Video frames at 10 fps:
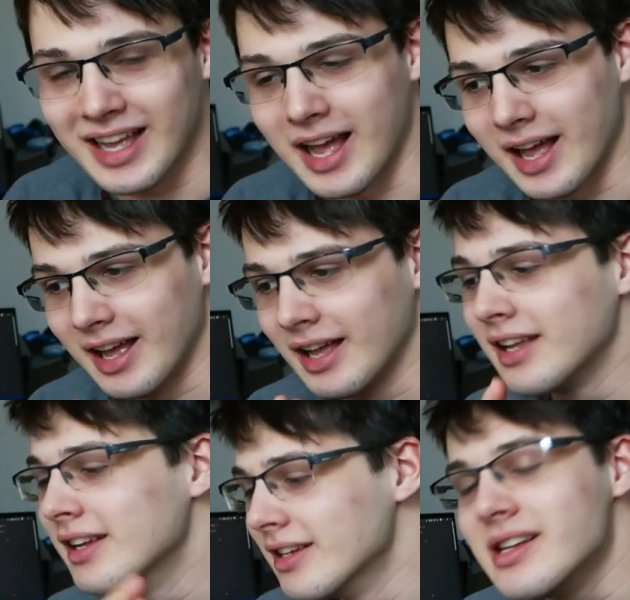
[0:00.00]
Uh,
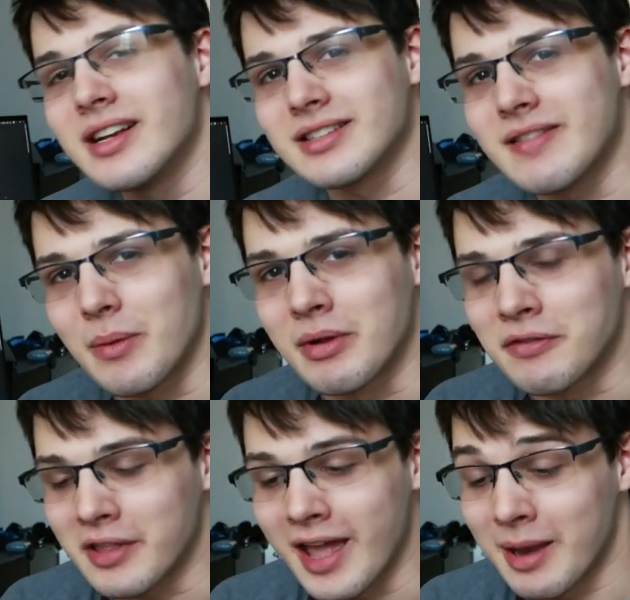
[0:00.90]
and I'll say that one
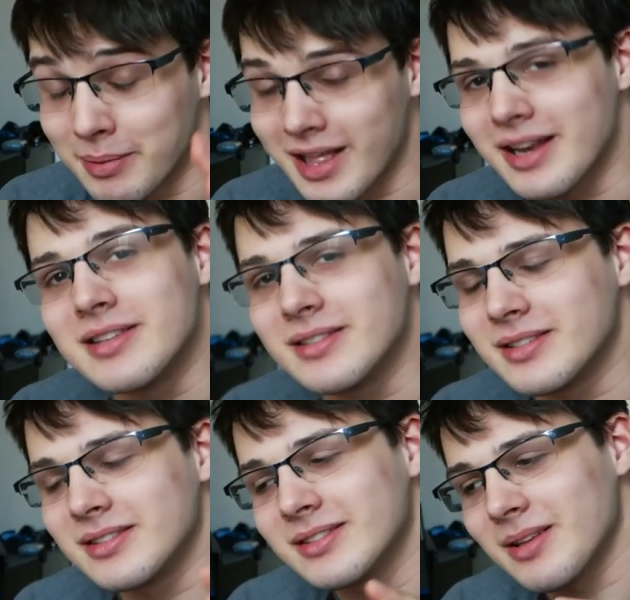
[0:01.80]
for the end, but that
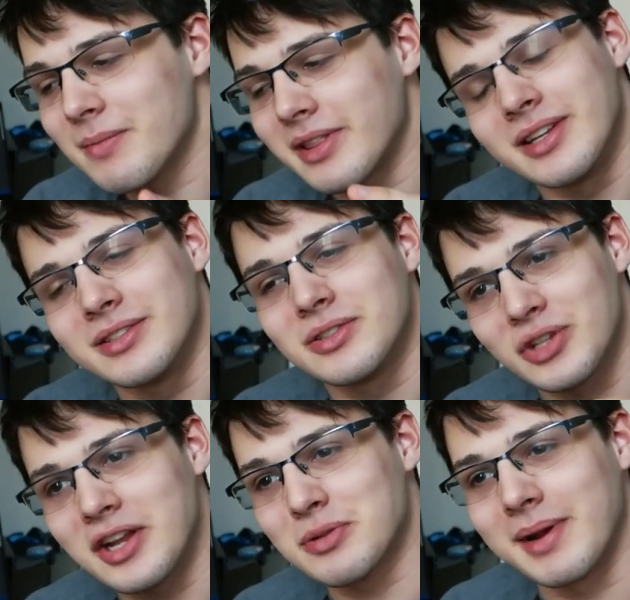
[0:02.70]
is something that has
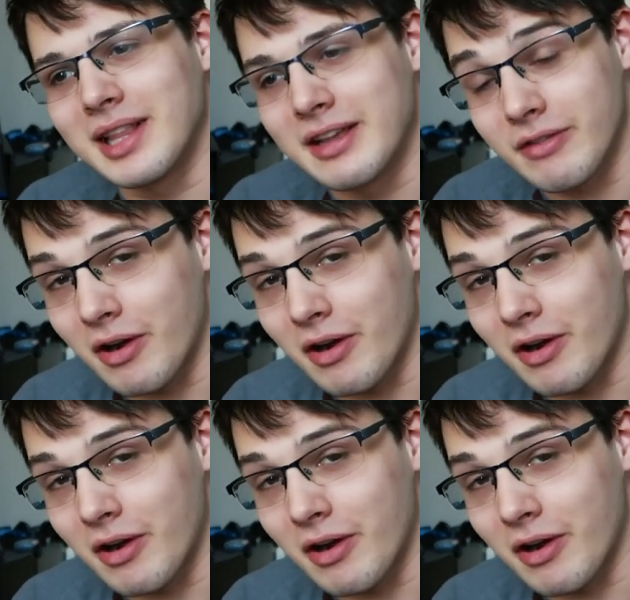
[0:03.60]
changed my life,